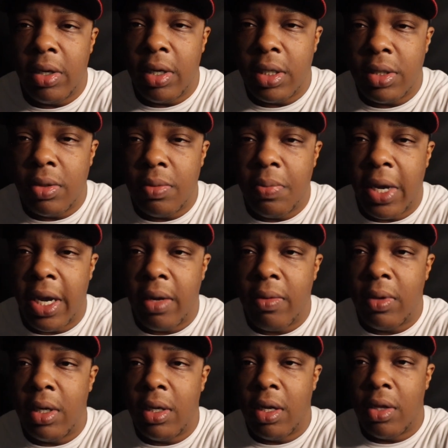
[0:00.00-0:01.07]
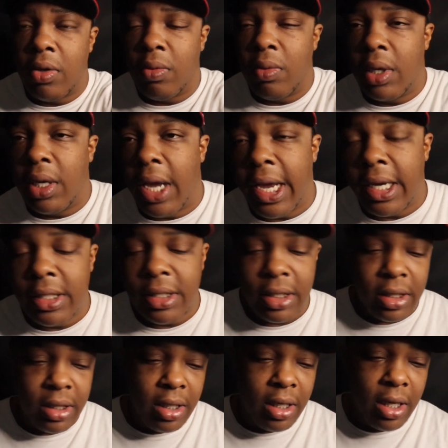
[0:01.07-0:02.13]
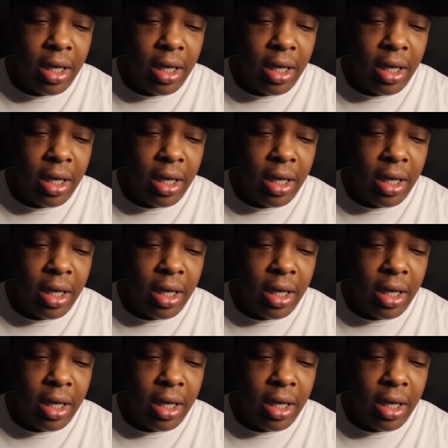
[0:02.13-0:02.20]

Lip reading: Grizz. We back with another reaction.